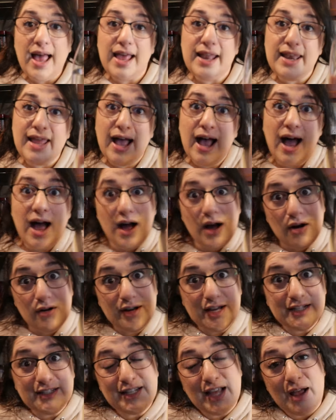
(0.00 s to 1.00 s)
And now
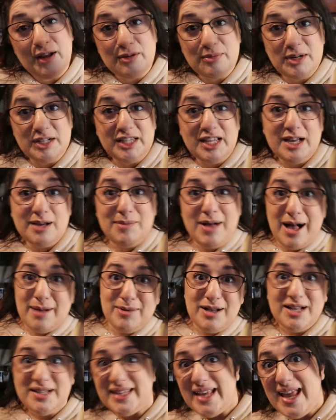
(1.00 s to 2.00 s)
it's time to put the
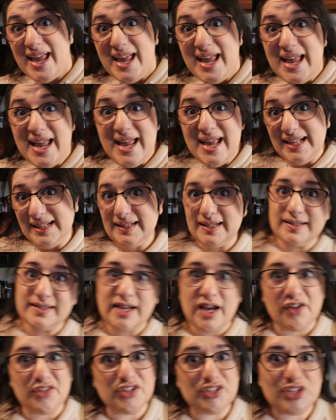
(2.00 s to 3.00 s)
bubbles in. Let's see
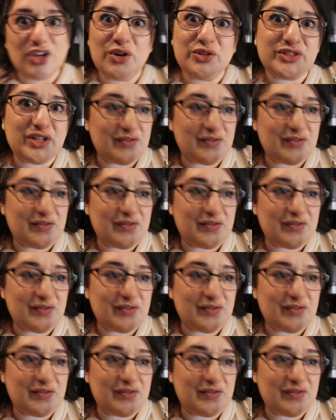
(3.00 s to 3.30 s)
how this goes.